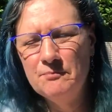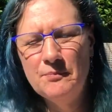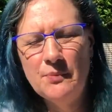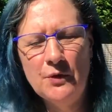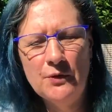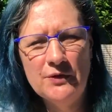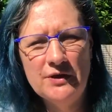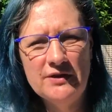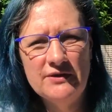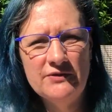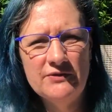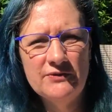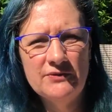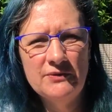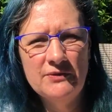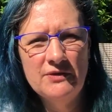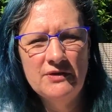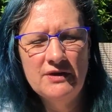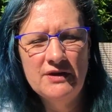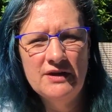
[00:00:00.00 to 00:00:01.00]

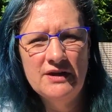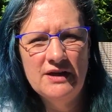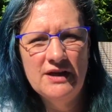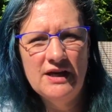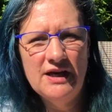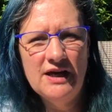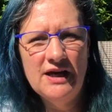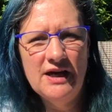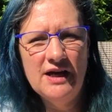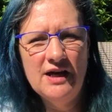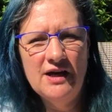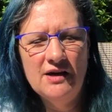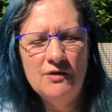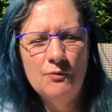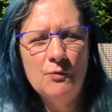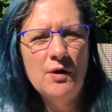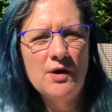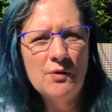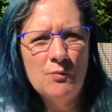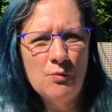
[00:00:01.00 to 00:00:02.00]
bonus
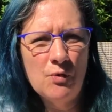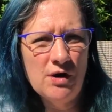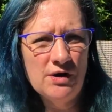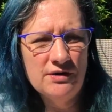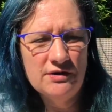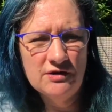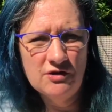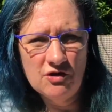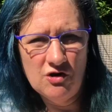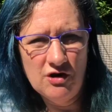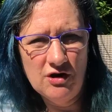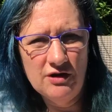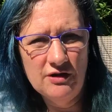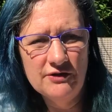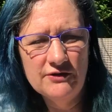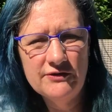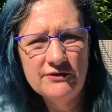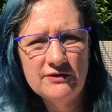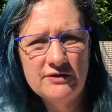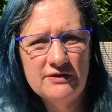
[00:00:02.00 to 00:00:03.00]
one-on-one
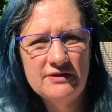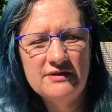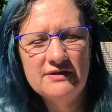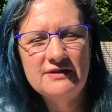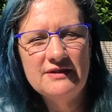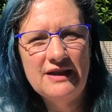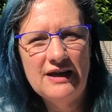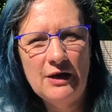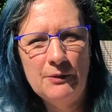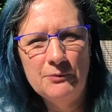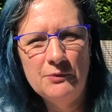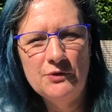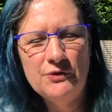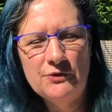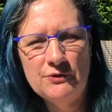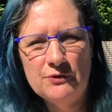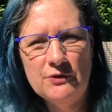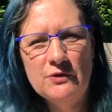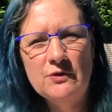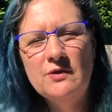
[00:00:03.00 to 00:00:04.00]
calls to help you
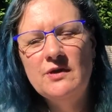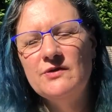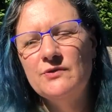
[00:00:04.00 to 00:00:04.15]
through,